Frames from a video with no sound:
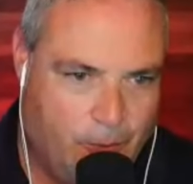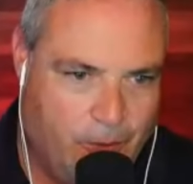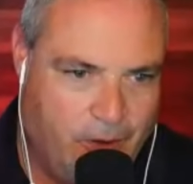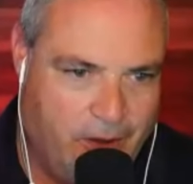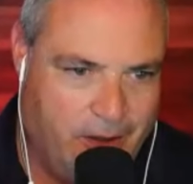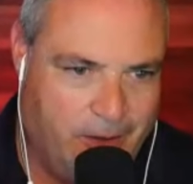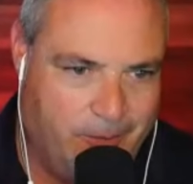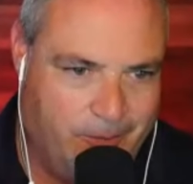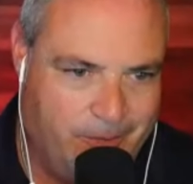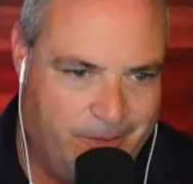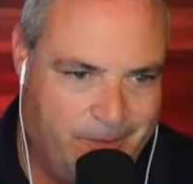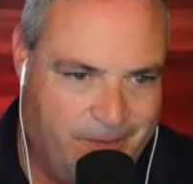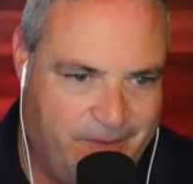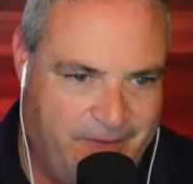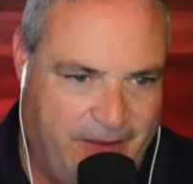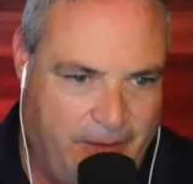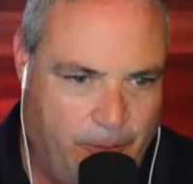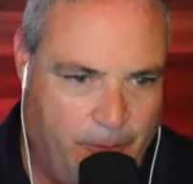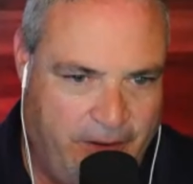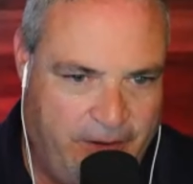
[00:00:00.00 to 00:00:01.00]
Well,
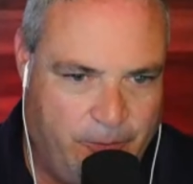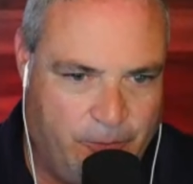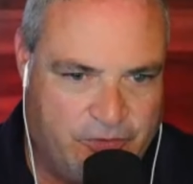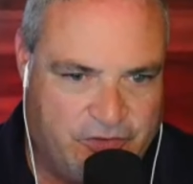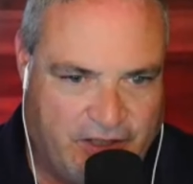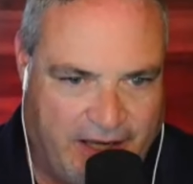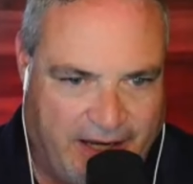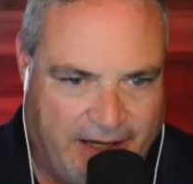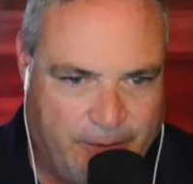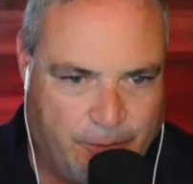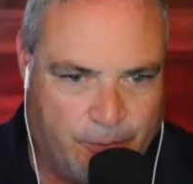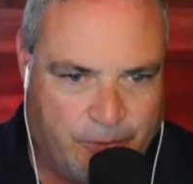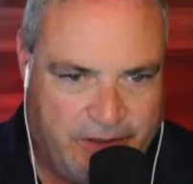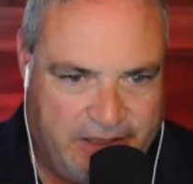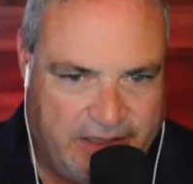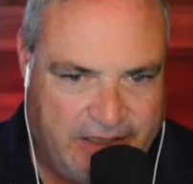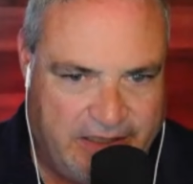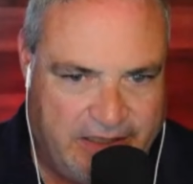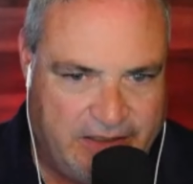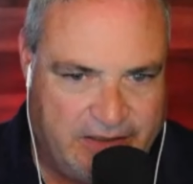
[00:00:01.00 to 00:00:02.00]
they went with
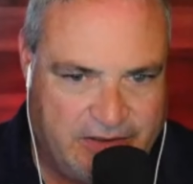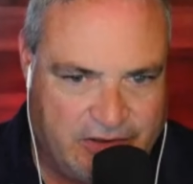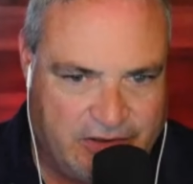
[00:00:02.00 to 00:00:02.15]
Tyree